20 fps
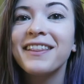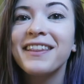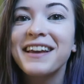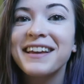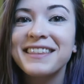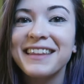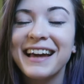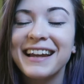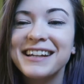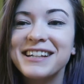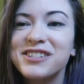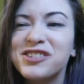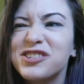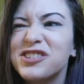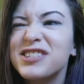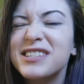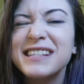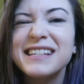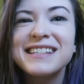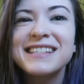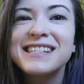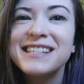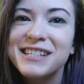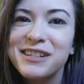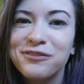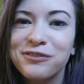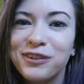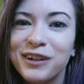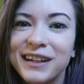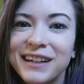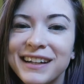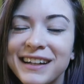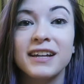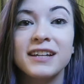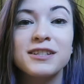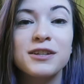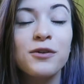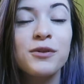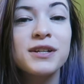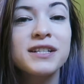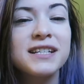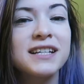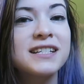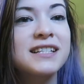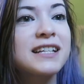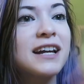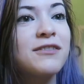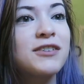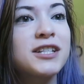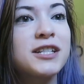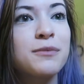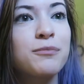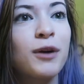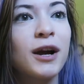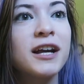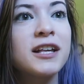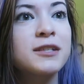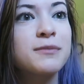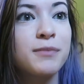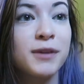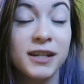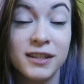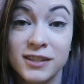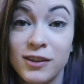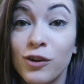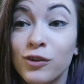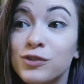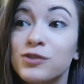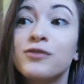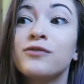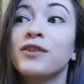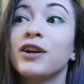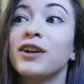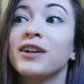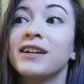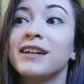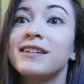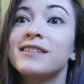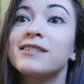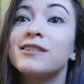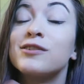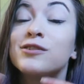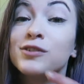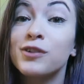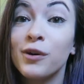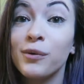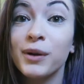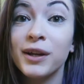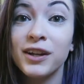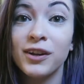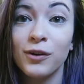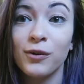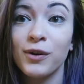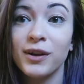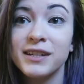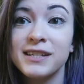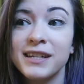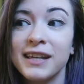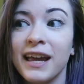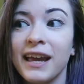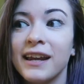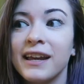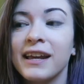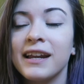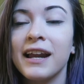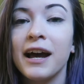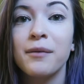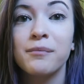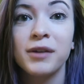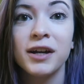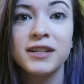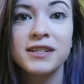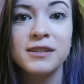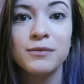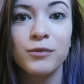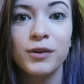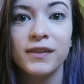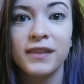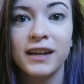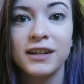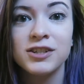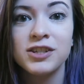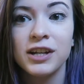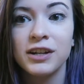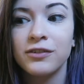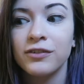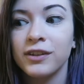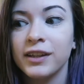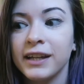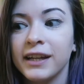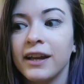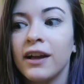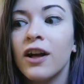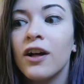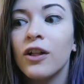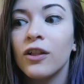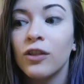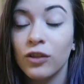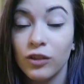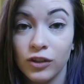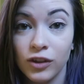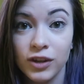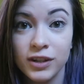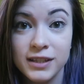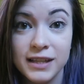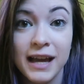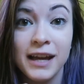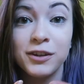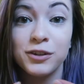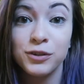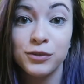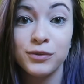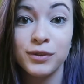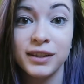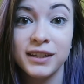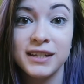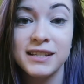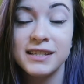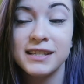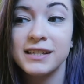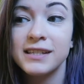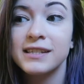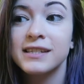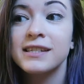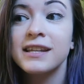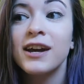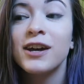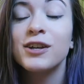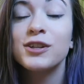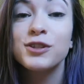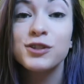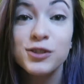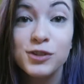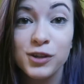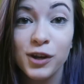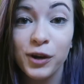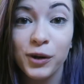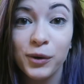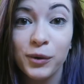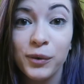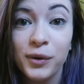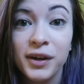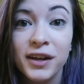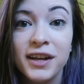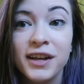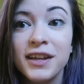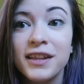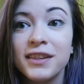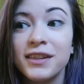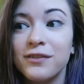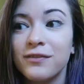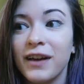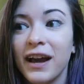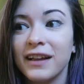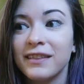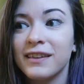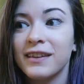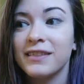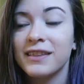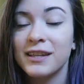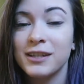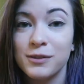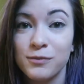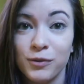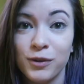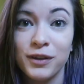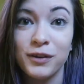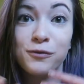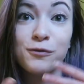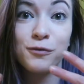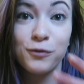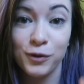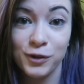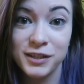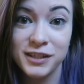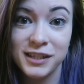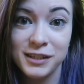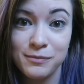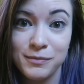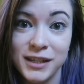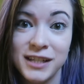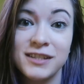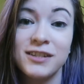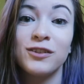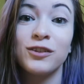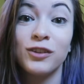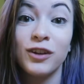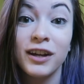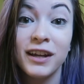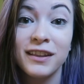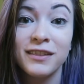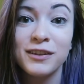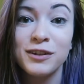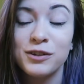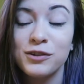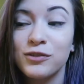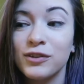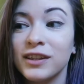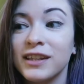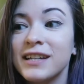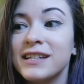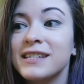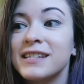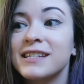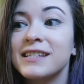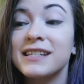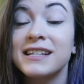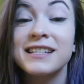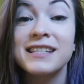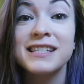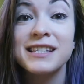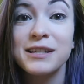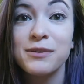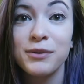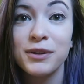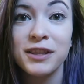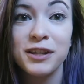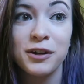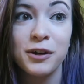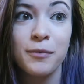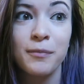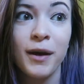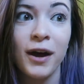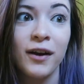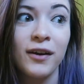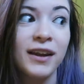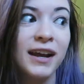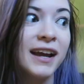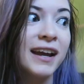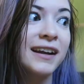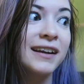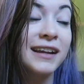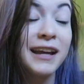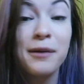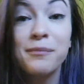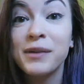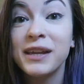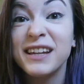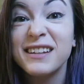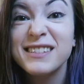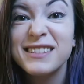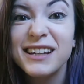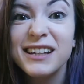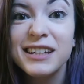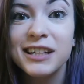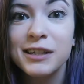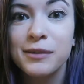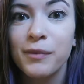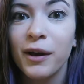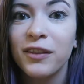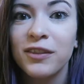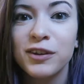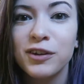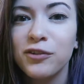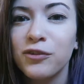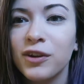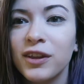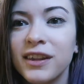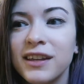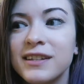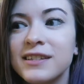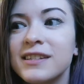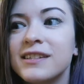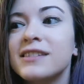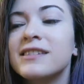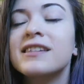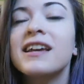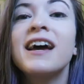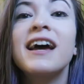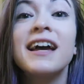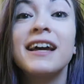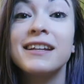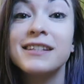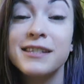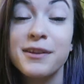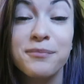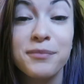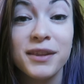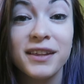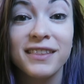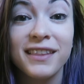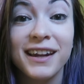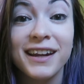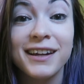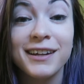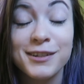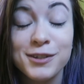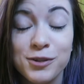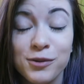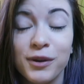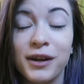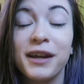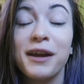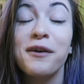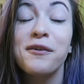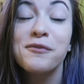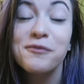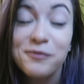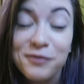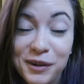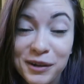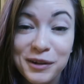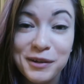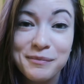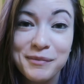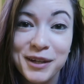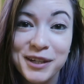I like that. It's just, it's different. It's always nice to have a surprise, but it's also very nice to know what you're going to get. And I'm not someone that generally looks at new releases, so the fact that this one forces me to look at the new releases and see what they're about and get me excited about the new releases is something that I enjoy very